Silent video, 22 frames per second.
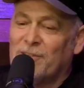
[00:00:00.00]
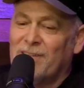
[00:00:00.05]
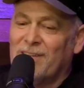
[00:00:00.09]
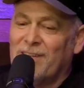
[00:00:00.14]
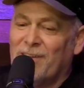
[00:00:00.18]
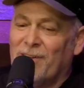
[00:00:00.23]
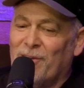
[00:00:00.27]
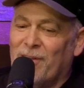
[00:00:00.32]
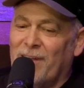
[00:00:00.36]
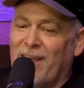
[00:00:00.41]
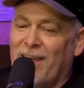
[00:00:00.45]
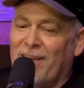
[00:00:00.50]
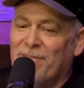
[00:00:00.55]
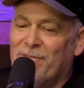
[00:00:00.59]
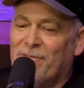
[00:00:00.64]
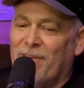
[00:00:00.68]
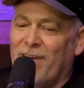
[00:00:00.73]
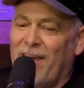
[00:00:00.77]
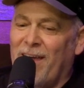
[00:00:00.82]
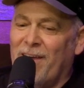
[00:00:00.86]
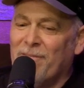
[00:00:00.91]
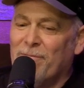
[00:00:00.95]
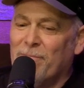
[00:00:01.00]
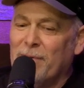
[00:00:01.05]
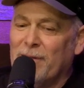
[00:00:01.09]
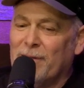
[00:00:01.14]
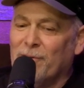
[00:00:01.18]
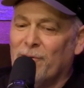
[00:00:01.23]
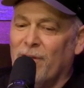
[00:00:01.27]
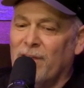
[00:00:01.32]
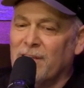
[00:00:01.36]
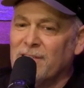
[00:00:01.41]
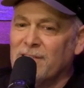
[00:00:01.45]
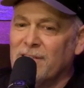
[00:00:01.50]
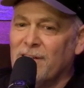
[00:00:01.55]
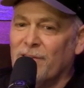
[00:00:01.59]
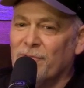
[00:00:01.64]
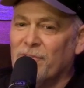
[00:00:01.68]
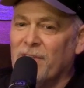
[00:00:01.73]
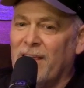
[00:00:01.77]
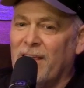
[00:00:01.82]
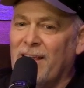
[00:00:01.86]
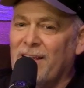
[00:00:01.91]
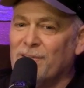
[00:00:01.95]
and I've been crazy
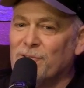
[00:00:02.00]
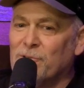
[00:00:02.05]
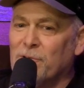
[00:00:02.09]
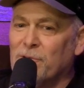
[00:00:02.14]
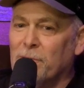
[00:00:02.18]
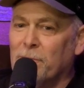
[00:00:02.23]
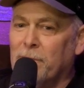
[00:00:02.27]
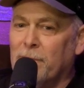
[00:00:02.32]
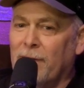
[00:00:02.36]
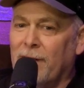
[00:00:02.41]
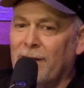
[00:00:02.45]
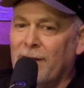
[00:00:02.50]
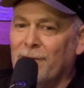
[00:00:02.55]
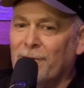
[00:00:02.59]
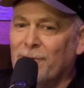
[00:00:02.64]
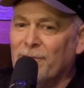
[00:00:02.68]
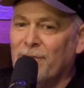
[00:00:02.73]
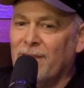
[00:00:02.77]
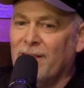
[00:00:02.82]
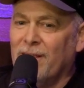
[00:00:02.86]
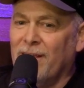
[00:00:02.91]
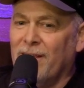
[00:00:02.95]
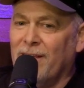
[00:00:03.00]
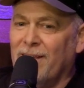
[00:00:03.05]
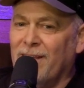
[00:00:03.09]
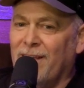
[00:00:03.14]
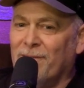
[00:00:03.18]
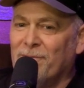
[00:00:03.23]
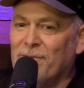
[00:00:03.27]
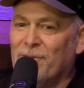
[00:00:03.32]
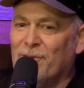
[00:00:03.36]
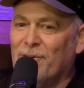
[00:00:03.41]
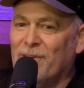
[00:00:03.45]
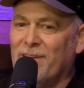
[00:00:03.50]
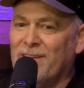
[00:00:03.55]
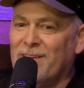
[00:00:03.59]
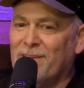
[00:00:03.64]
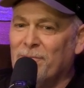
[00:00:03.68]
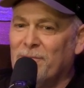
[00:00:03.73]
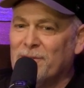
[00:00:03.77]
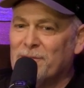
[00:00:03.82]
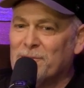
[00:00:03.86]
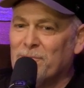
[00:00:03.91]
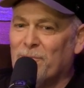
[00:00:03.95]
enough to answer it, but I don't think I'm learning to
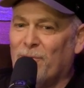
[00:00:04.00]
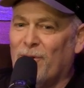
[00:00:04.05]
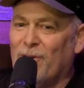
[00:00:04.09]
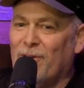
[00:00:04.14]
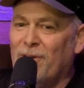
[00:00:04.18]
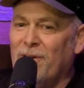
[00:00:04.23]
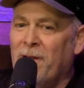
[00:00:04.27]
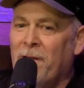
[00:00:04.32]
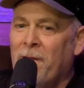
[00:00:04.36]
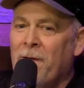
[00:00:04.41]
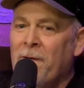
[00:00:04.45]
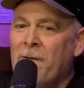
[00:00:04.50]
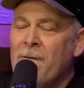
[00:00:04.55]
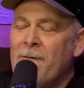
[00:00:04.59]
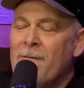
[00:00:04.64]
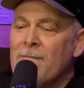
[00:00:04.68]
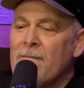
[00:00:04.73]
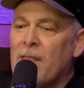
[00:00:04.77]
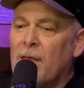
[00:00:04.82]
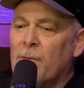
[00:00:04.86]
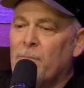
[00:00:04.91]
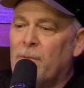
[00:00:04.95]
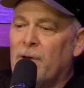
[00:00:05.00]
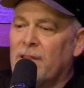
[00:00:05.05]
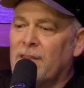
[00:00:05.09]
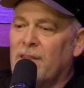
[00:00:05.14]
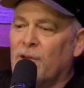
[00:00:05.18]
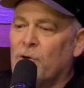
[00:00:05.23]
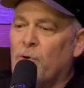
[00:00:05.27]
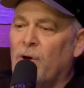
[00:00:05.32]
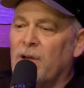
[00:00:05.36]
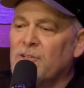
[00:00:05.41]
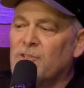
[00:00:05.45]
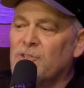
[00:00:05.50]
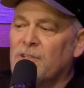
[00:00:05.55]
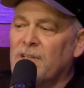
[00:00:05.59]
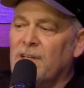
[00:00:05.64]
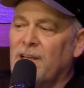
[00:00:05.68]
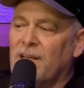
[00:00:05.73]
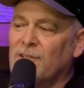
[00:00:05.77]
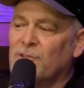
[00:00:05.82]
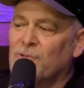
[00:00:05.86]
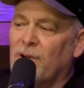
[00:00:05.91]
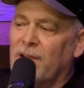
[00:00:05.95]
be smarter. But the question
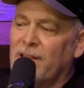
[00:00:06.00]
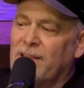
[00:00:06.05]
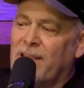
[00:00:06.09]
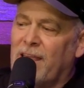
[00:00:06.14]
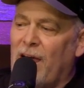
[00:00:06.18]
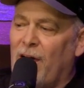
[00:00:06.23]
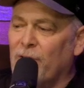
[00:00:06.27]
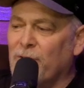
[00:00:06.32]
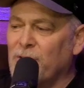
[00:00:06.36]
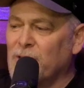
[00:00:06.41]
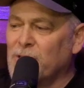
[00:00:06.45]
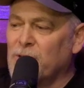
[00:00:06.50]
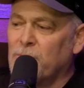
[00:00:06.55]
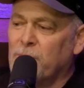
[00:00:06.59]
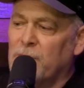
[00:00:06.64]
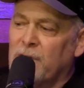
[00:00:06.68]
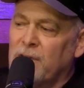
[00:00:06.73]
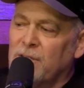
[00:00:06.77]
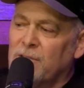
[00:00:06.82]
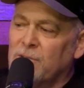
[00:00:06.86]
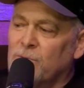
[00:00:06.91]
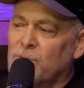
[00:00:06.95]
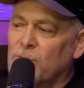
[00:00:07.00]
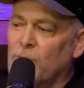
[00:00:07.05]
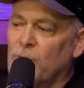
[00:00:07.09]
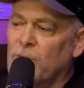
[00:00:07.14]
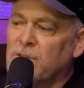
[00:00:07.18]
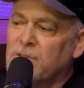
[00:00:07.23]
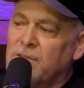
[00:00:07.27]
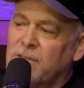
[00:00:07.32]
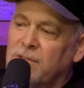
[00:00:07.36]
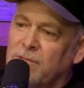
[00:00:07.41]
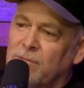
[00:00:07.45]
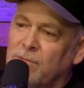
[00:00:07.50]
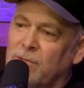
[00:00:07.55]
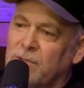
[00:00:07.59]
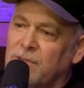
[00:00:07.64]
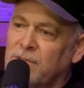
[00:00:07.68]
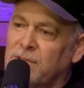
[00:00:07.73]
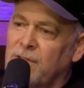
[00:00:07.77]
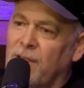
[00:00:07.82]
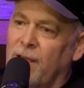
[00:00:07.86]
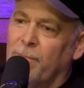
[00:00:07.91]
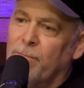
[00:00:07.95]
is, right, Calvinism, Arminianism,
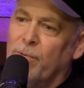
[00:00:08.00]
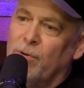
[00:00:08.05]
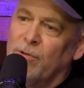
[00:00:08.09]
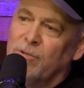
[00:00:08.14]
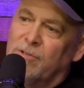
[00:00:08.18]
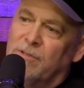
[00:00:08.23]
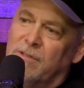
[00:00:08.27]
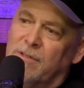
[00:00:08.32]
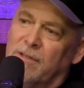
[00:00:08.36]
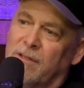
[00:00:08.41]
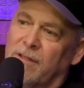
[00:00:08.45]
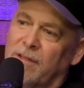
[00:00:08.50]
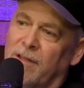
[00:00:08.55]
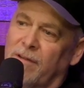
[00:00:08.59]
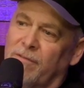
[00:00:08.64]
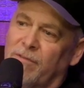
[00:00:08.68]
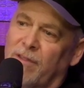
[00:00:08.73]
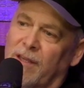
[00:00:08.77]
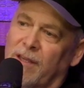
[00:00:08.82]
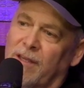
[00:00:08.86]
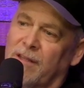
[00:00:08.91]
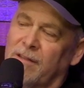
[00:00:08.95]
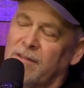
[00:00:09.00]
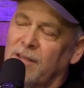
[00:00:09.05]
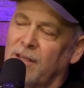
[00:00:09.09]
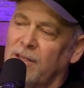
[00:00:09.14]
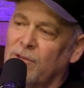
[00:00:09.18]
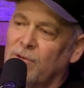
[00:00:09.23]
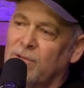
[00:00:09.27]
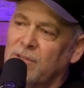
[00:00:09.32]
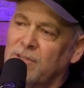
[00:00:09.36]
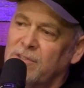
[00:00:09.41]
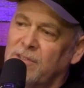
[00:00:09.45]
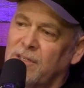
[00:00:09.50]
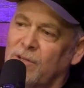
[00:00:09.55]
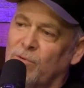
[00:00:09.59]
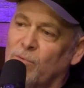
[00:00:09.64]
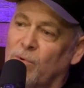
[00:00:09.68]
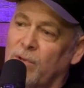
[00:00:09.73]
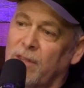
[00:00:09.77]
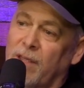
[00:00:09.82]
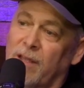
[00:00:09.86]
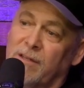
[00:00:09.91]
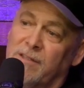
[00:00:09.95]
was that person, if they continue in sin,
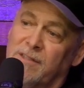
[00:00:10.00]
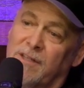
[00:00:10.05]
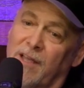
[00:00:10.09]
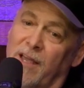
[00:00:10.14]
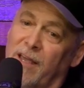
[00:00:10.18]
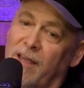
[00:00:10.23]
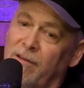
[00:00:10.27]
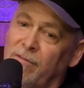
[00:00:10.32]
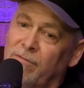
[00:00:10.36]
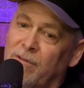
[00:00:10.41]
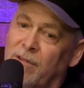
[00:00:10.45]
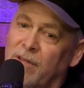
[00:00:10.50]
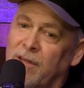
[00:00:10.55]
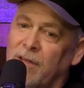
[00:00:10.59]
were they saved,